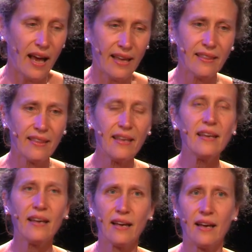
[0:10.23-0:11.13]
I
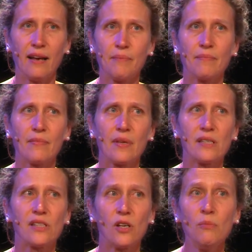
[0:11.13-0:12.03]
think um,
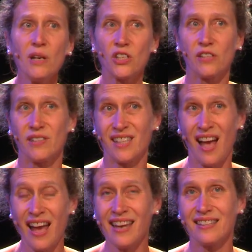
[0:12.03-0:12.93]
so much of
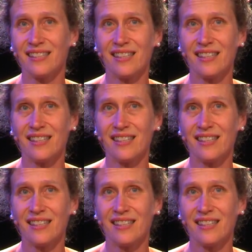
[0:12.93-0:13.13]
science